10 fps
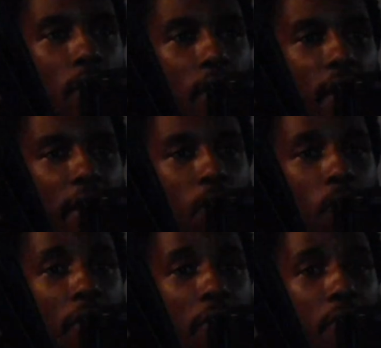
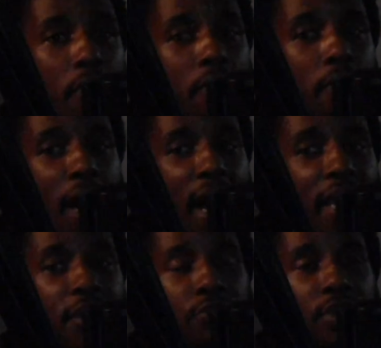like with
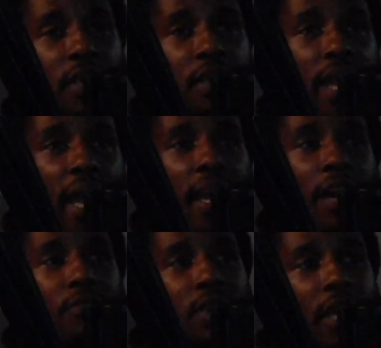my interest in that,
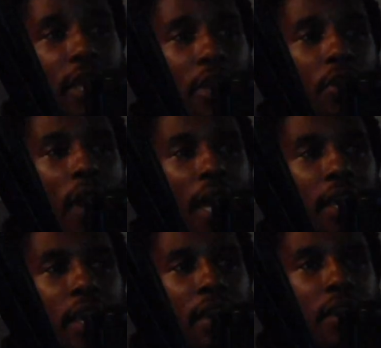I was like, yo, I
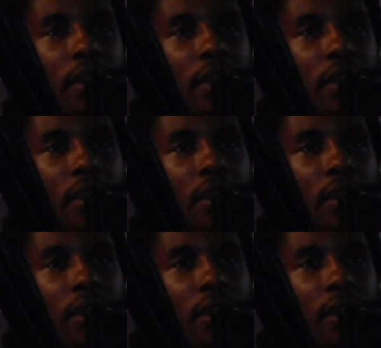can't,